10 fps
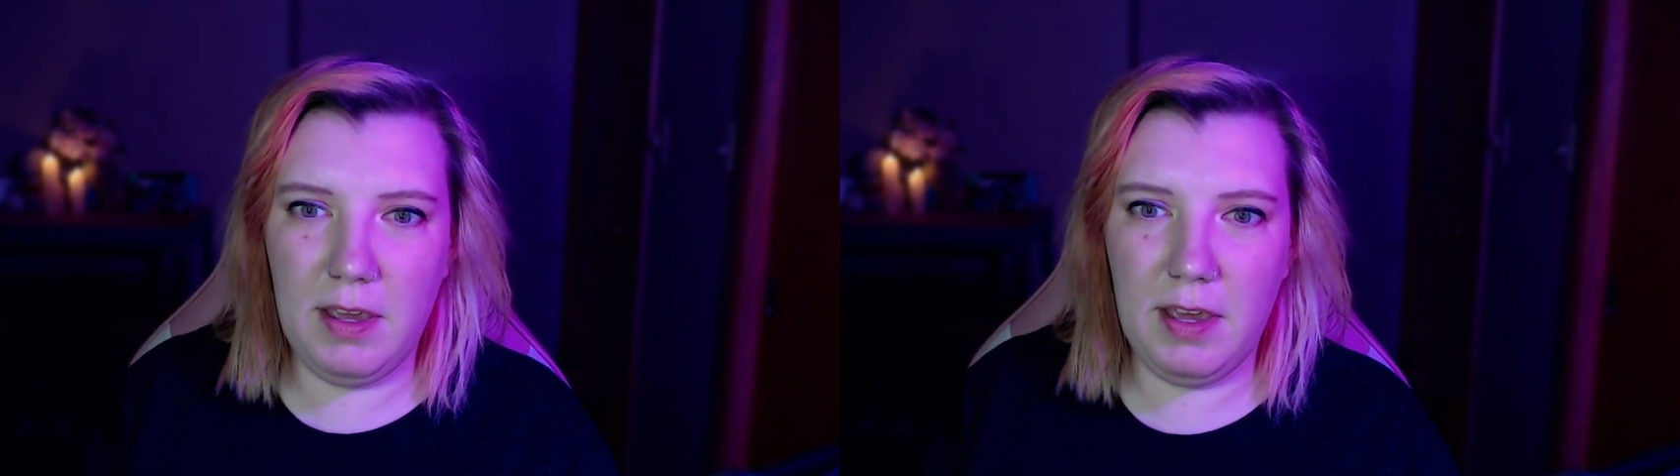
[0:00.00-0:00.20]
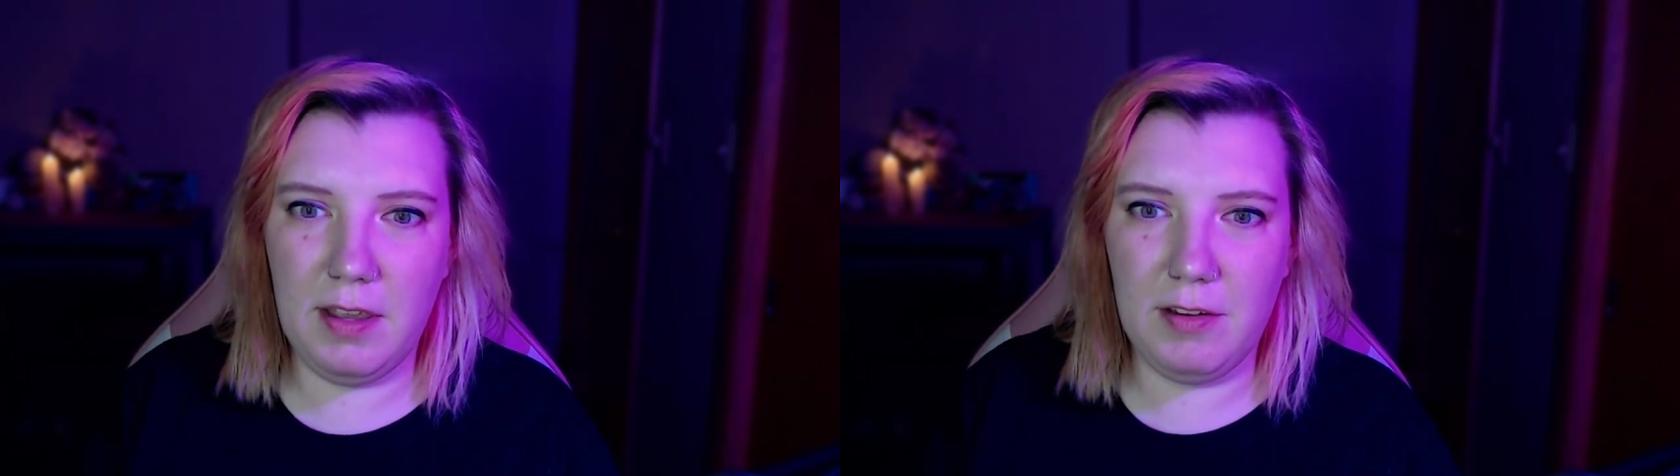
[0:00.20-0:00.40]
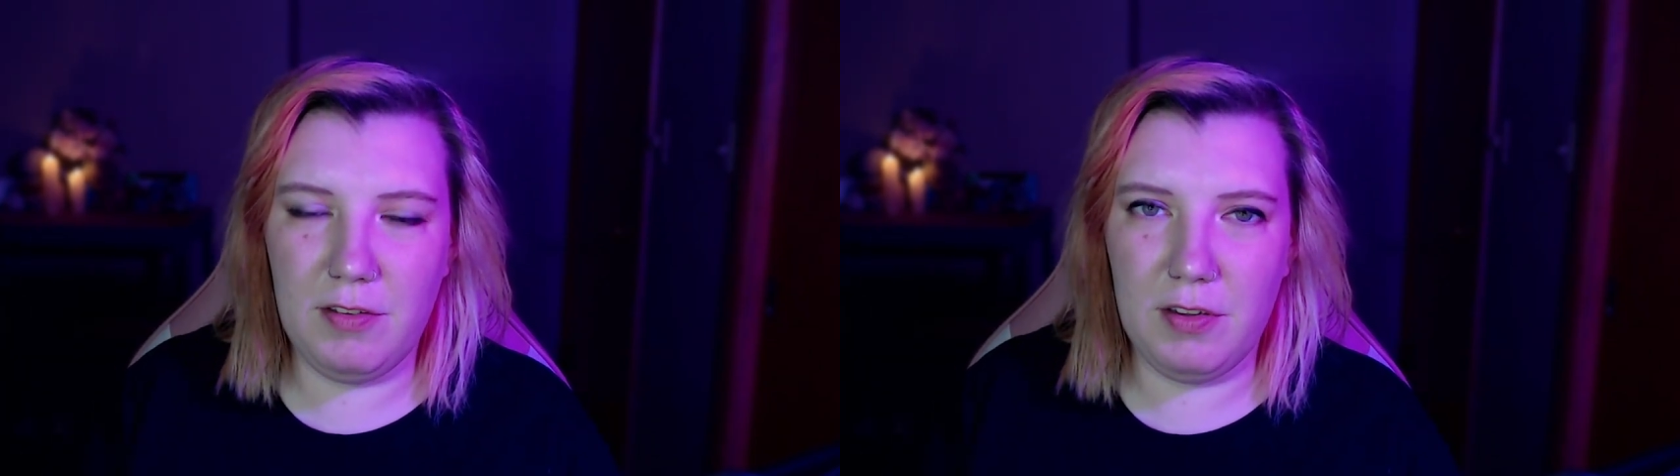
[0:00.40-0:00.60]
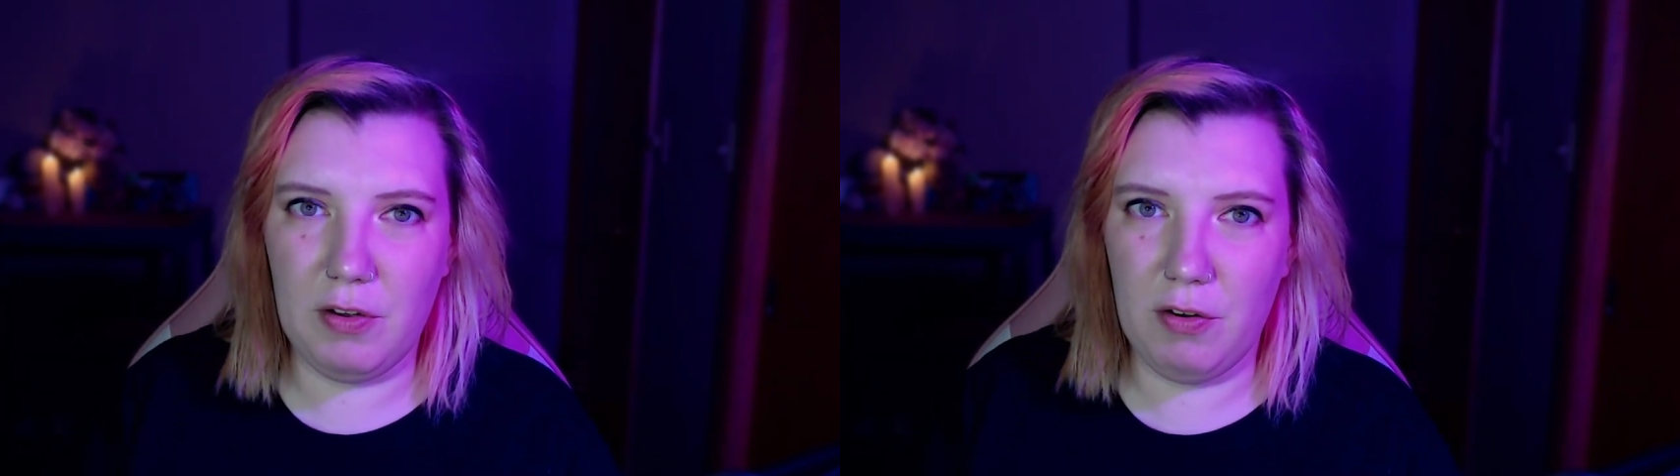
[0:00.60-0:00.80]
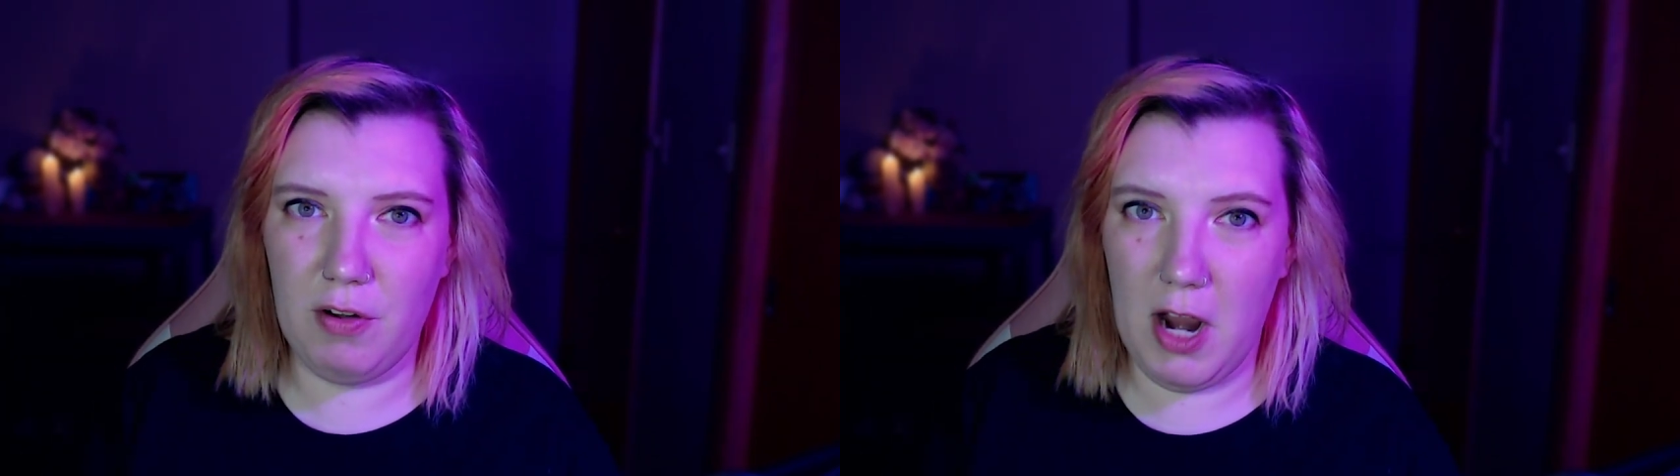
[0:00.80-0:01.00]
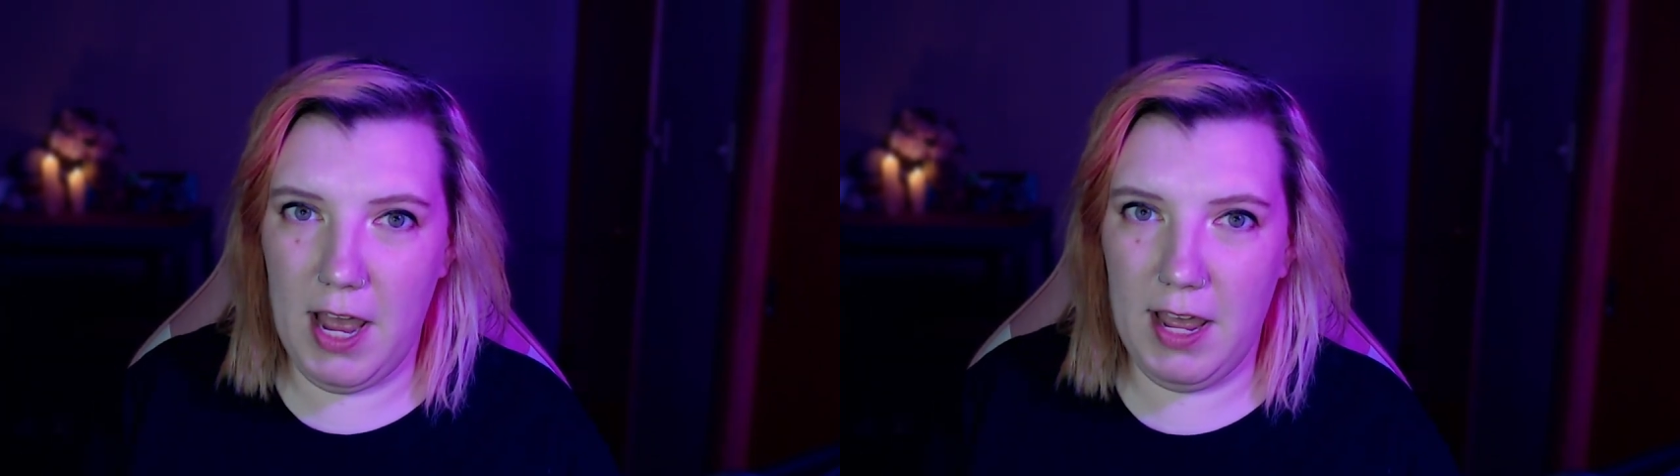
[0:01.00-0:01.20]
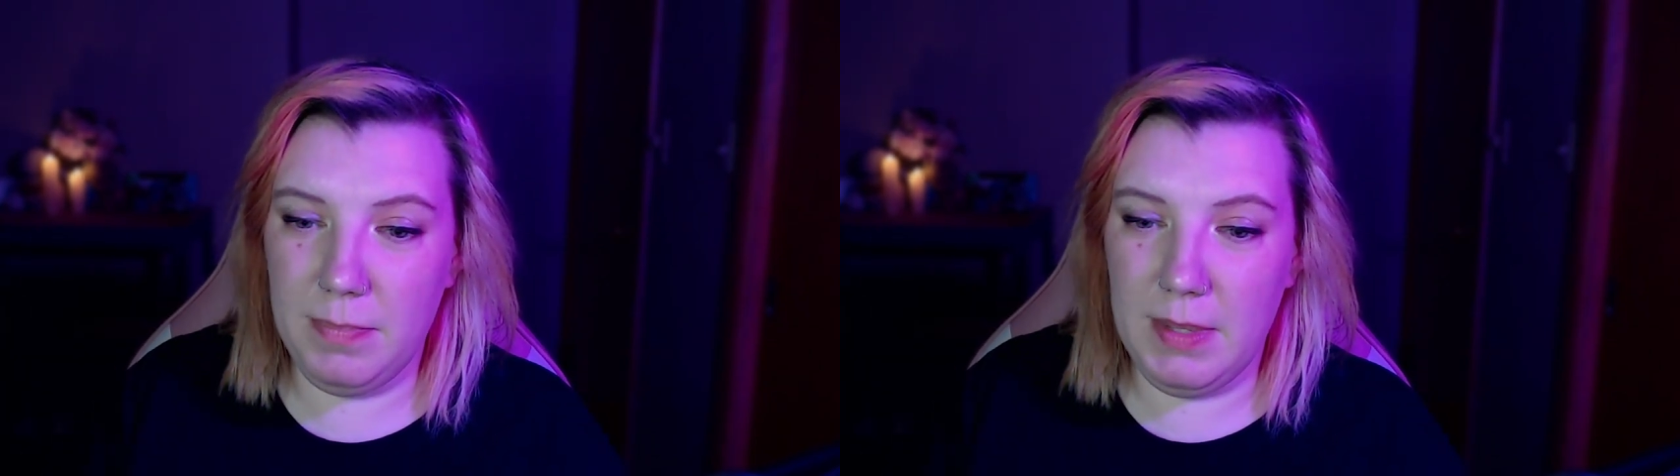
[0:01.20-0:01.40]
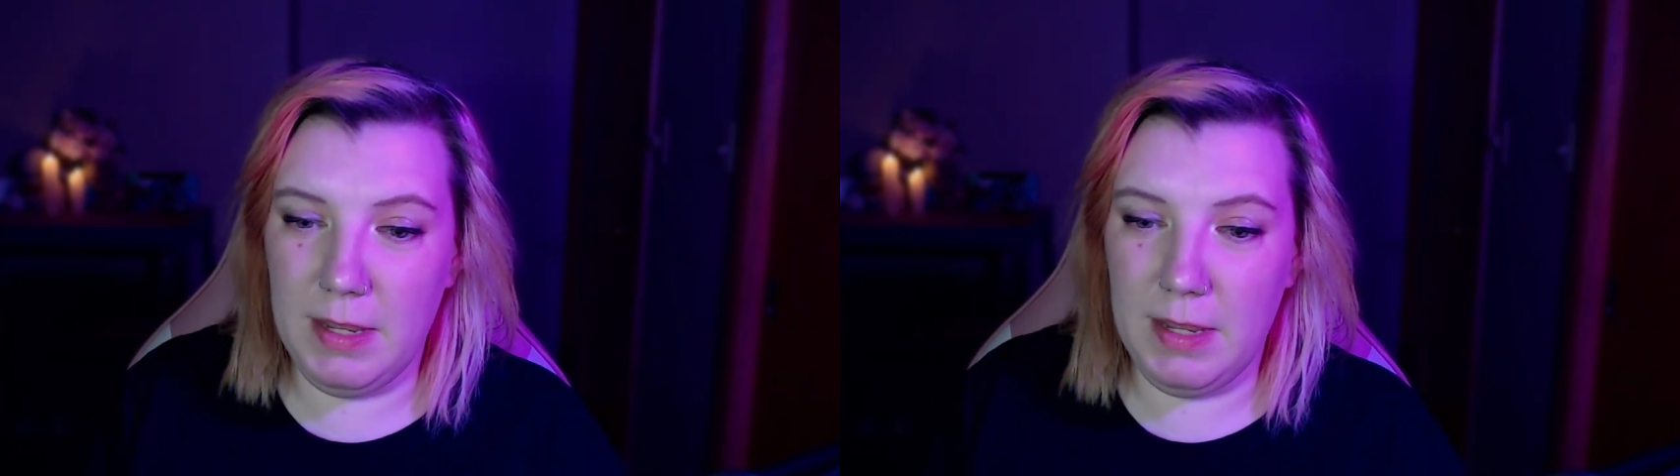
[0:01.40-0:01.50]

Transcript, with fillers: kid to cry.